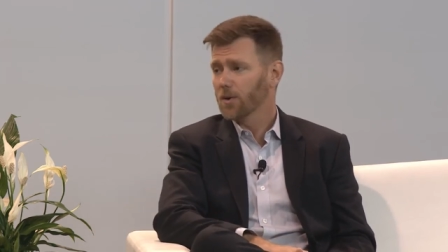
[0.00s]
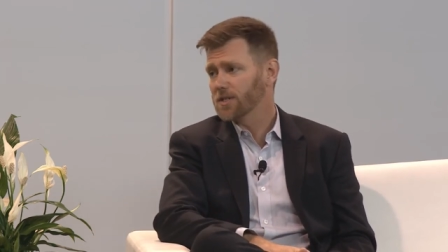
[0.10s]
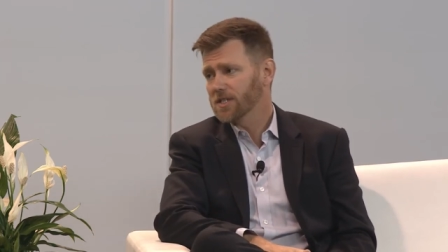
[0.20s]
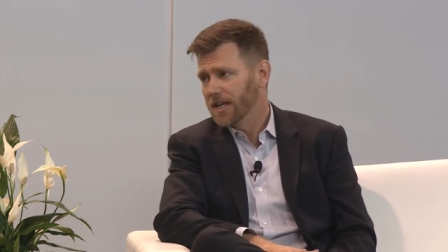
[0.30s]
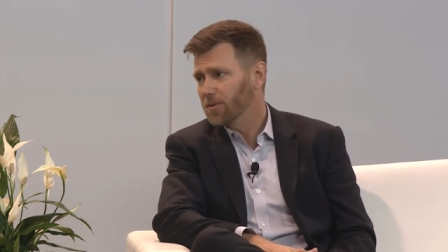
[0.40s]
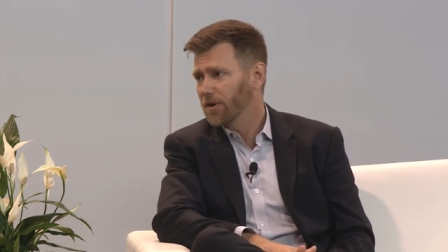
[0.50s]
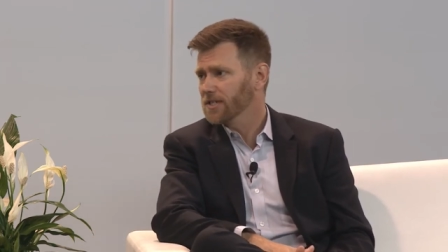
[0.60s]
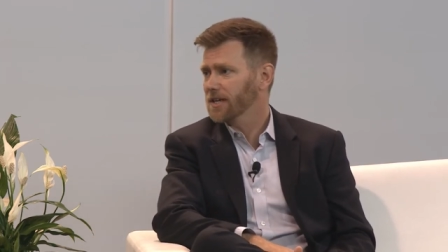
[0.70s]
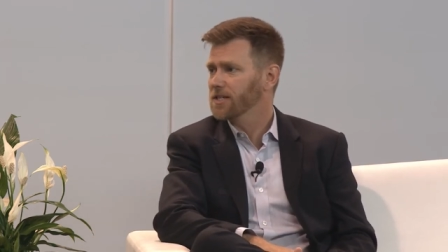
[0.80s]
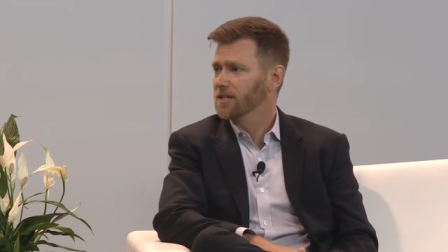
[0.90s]
which is an
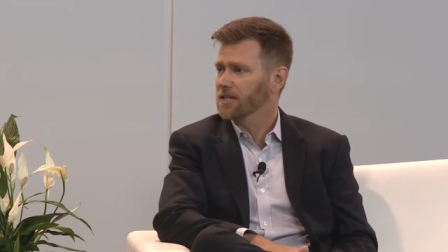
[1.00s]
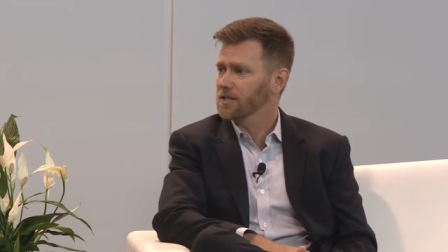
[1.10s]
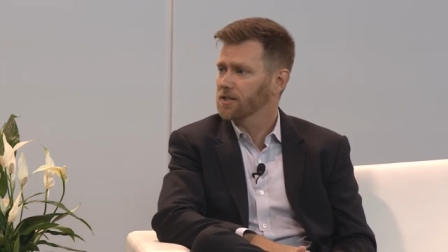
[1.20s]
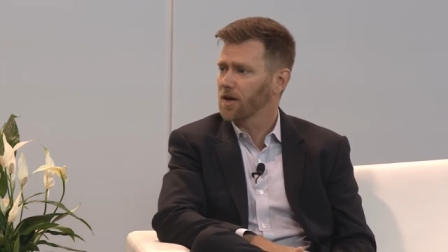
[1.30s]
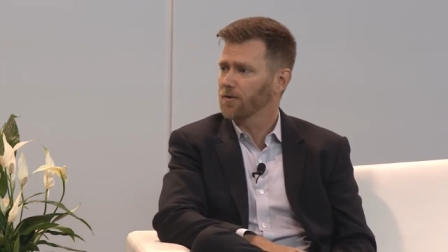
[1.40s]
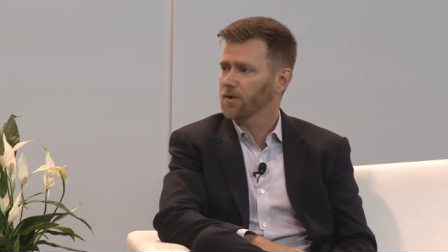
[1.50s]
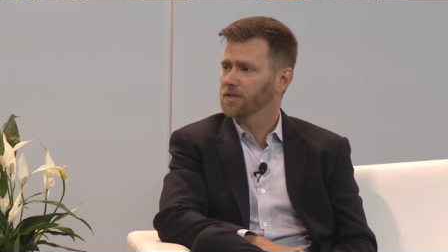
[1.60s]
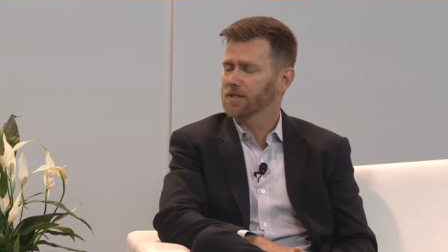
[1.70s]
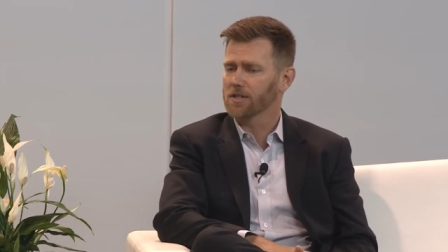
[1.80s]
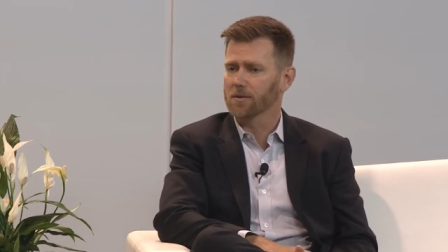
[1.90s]
enterprise scheduling software
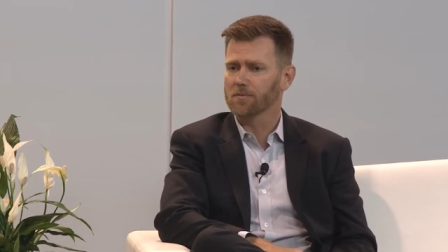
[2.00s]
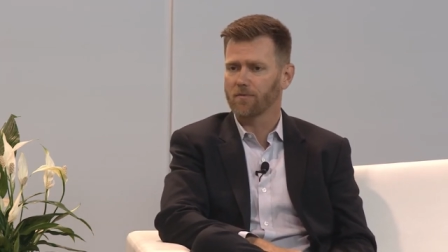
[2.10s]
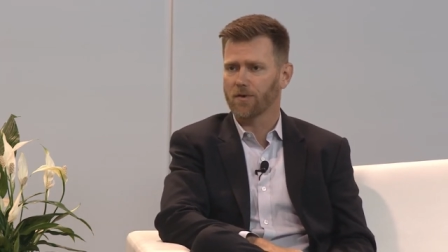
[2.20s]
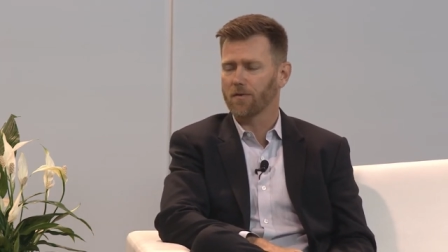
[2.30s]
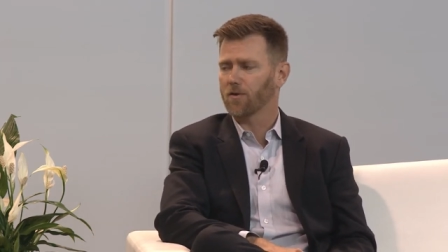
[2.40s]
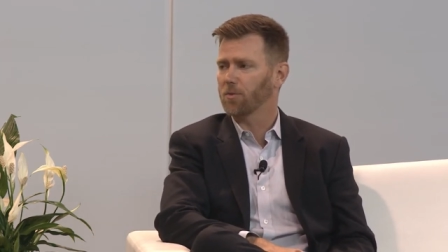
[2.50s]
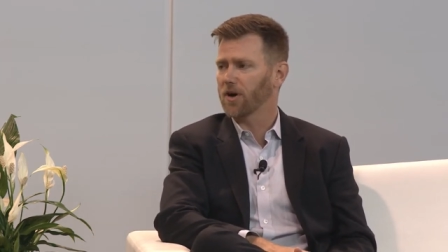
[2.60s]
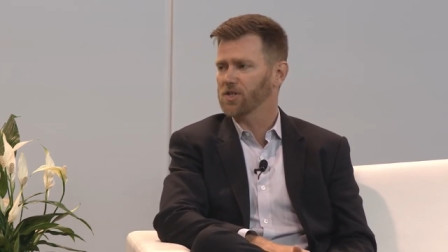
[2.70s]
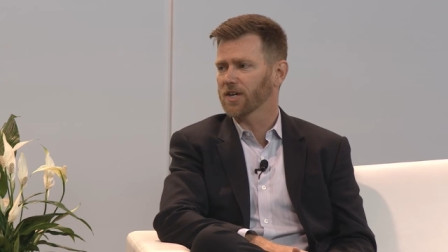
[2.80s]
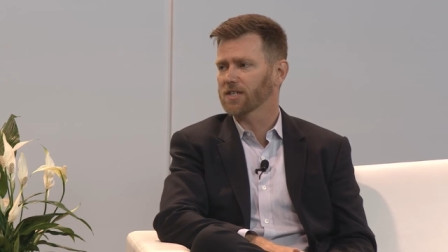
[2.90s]
system for, for
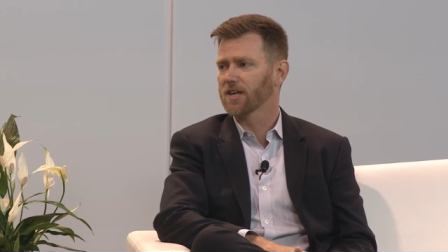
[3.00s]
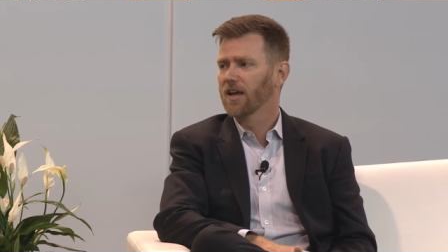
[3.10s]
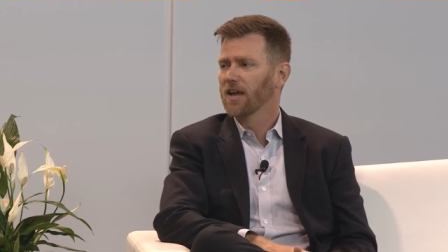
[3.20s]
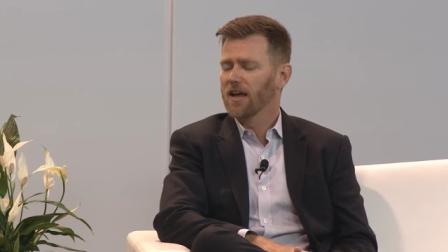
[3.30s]
projects.